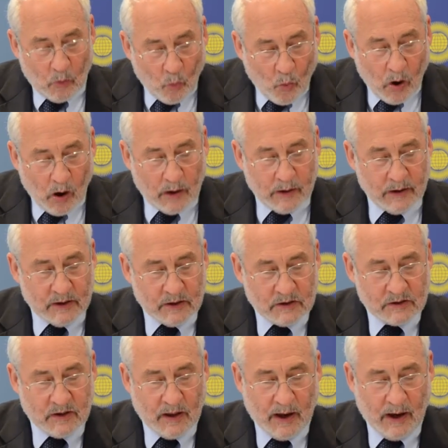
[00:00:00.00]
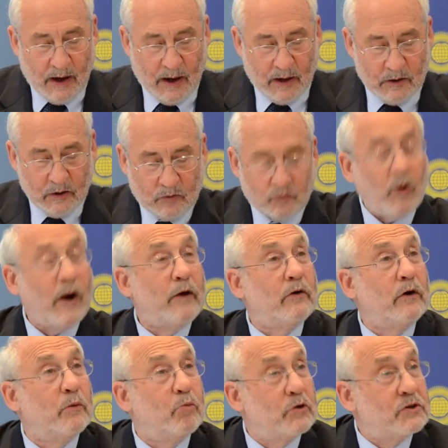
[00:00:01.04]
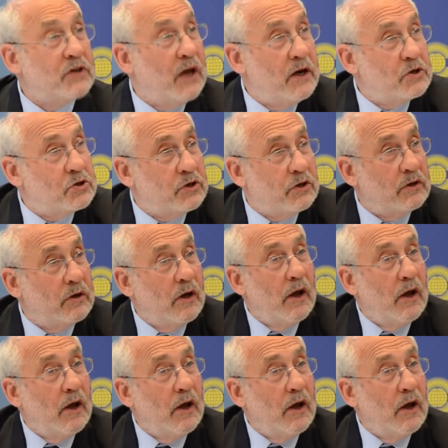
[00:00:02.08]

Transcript: one is that trade liberalization